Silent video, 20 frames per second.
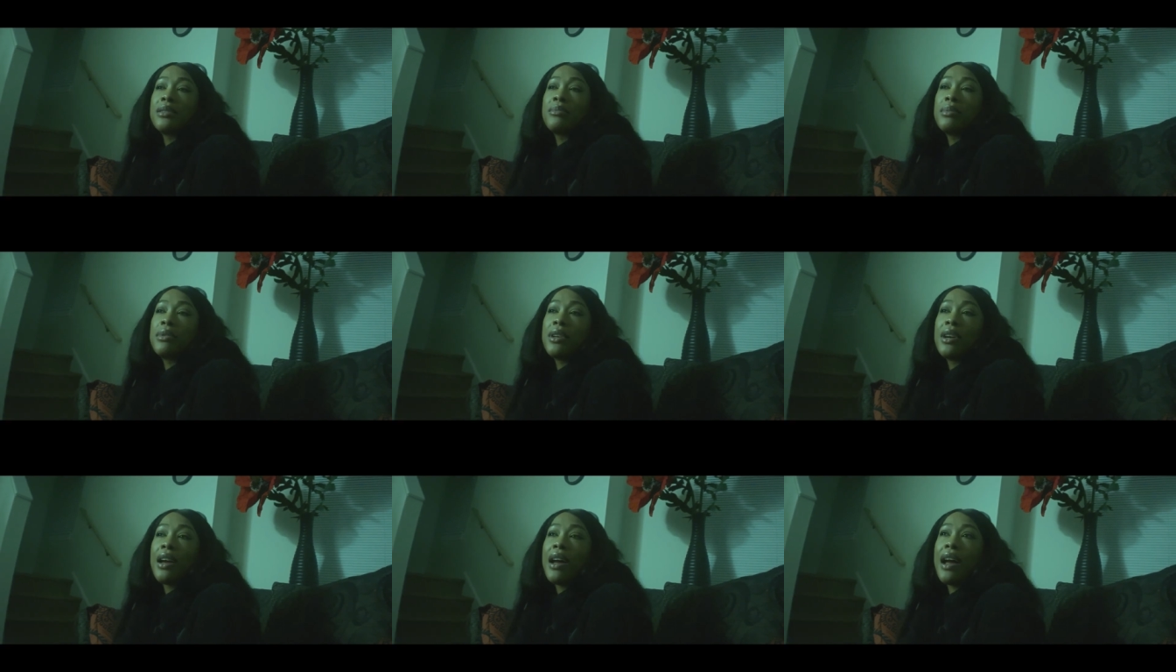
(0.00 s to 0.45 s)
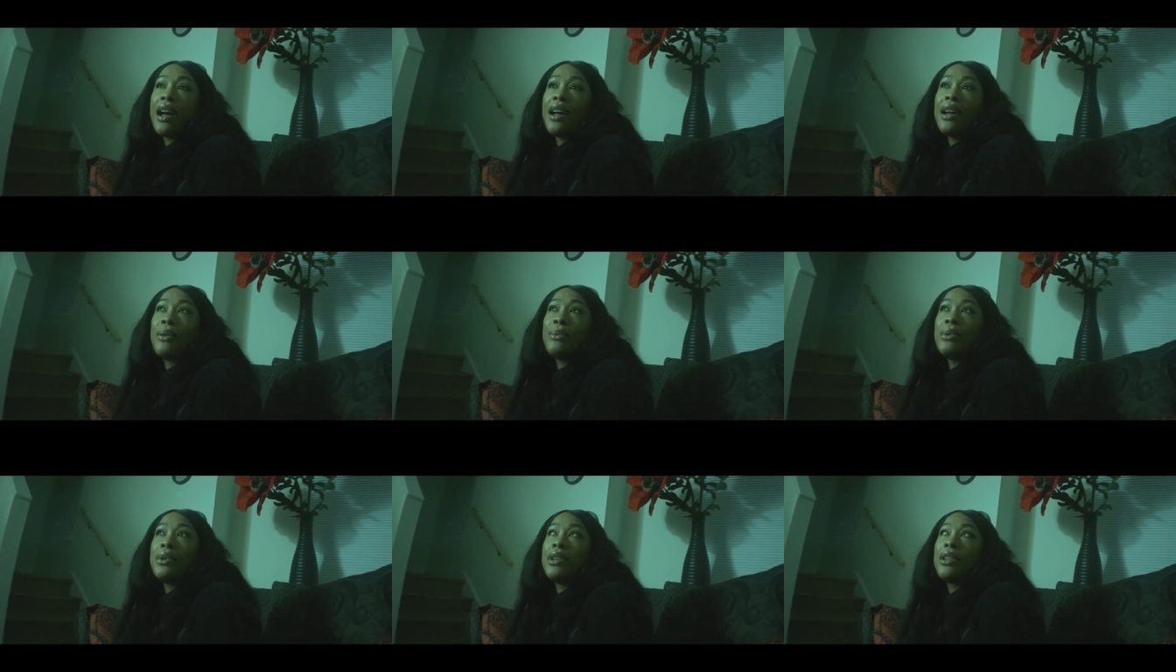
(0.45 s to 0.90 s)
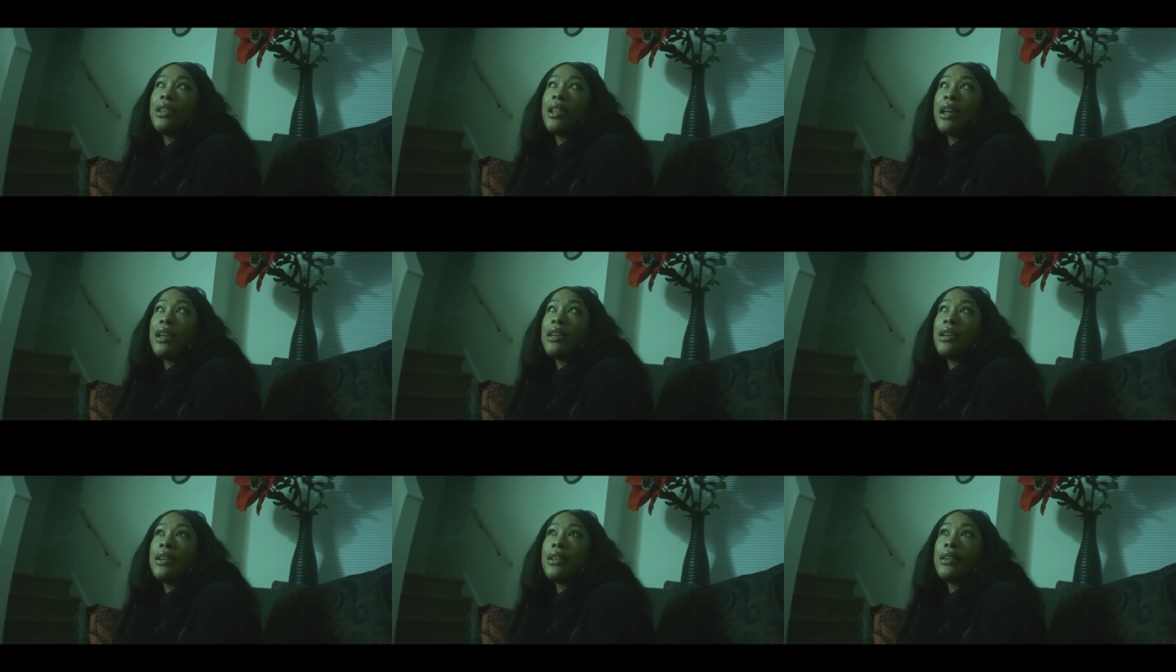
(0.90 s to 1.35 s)
but I would
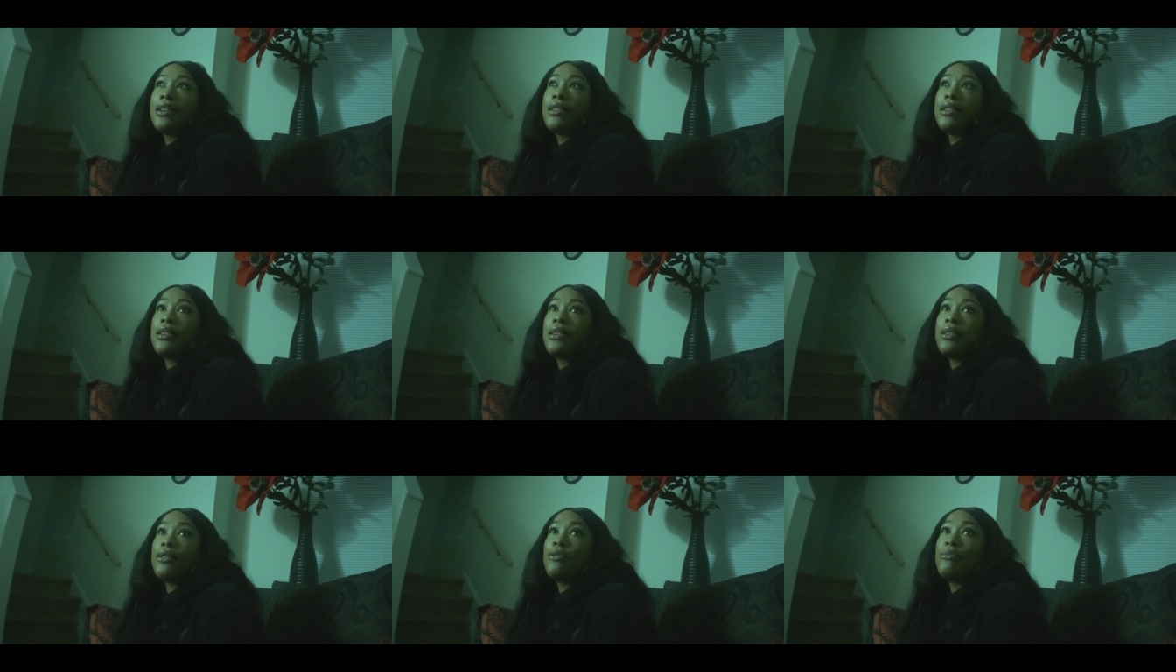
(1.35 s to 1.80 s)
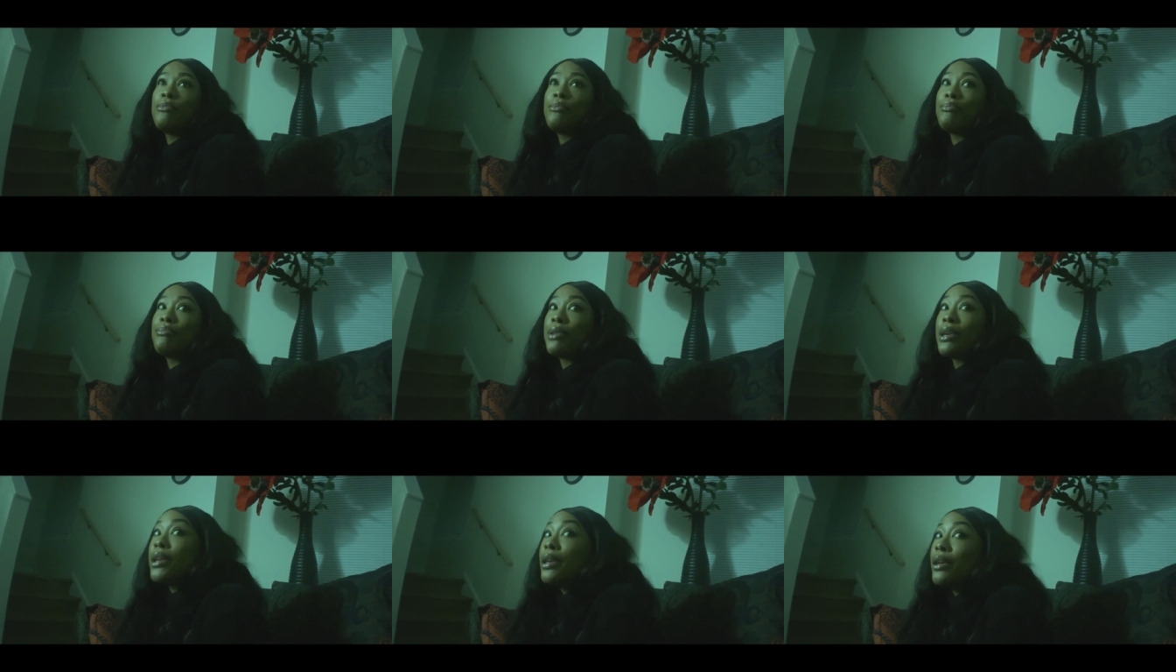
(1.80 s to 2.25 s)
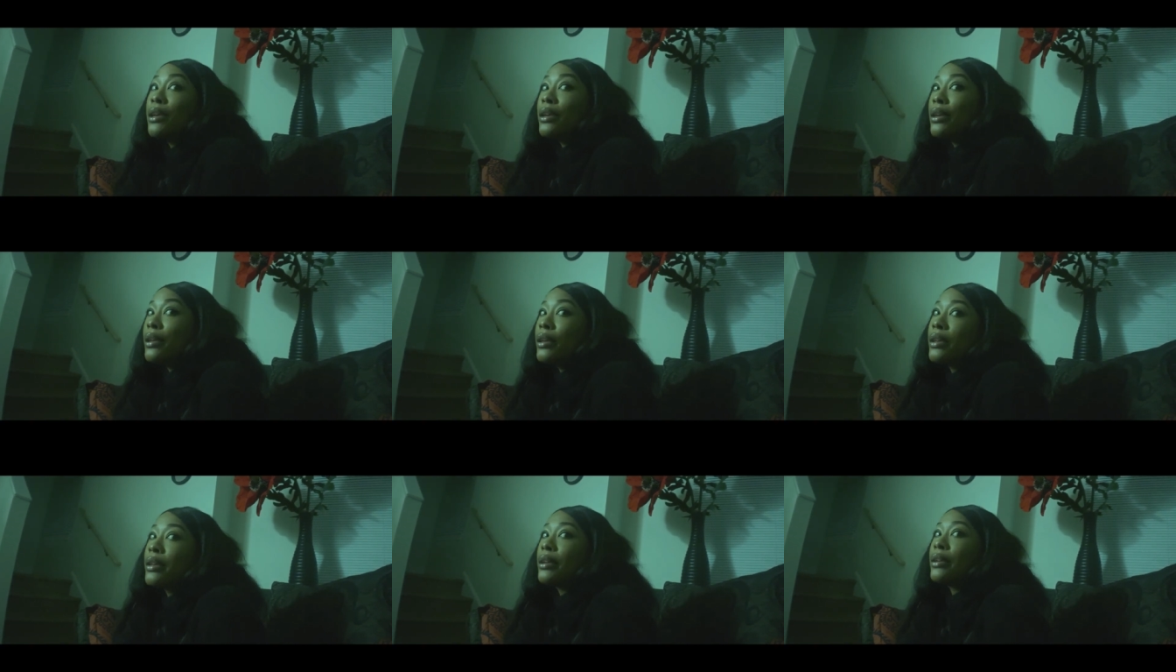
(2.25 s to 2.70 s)
like it a little
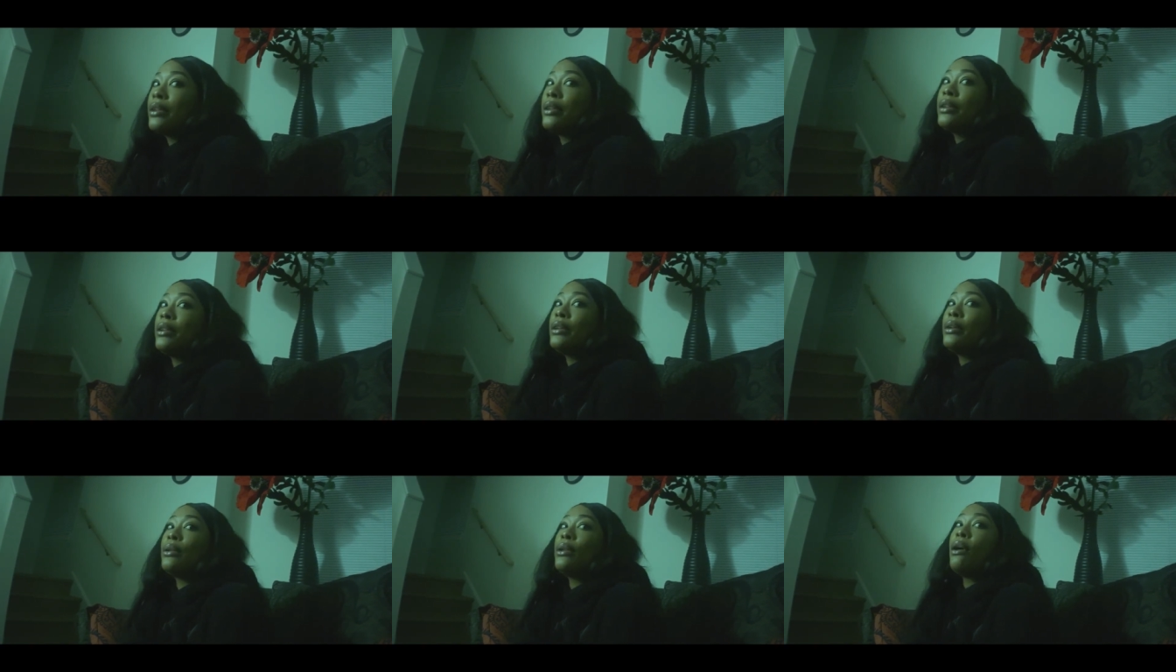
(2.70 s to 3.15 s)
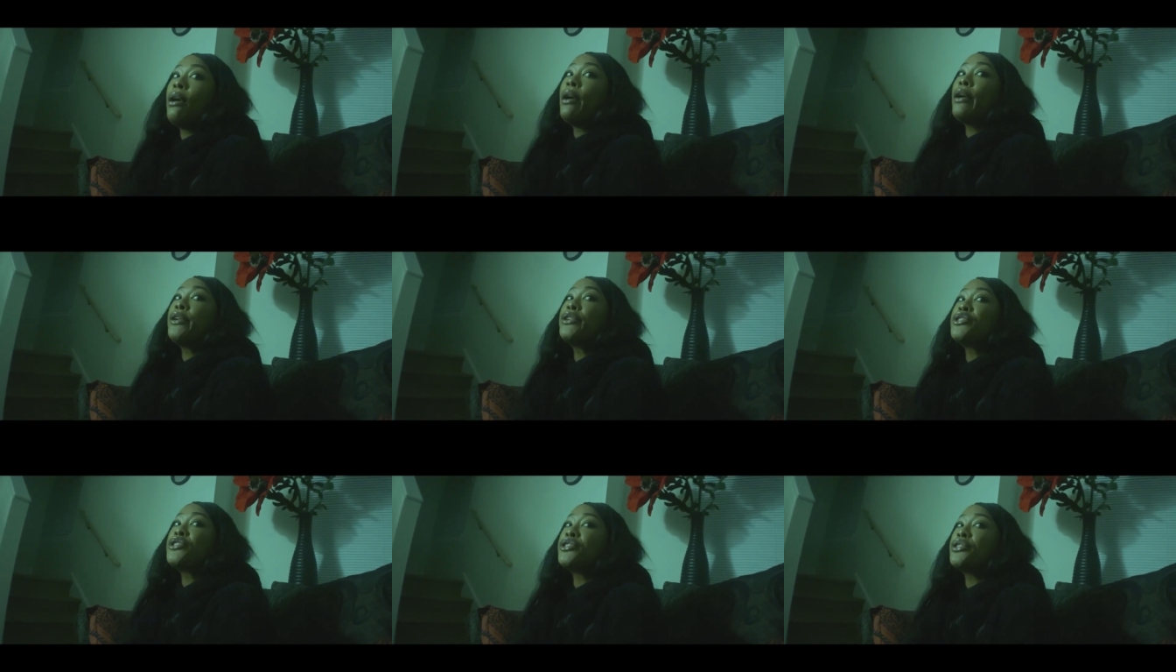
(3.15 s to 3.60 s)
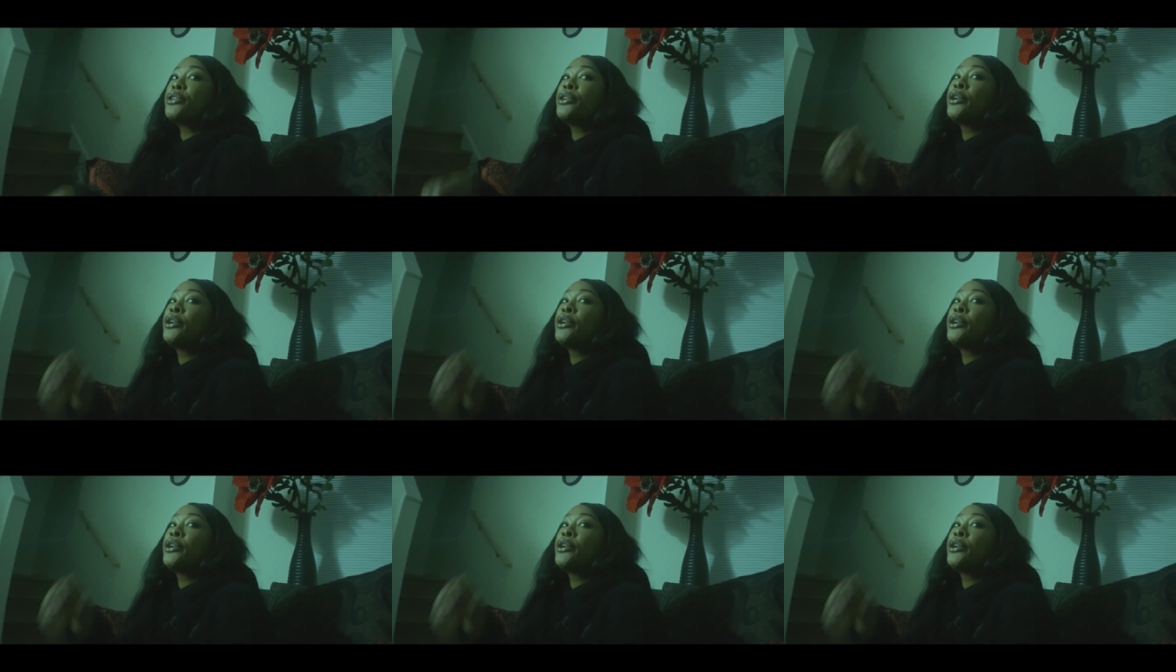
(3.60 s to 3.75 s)
big, a little larger.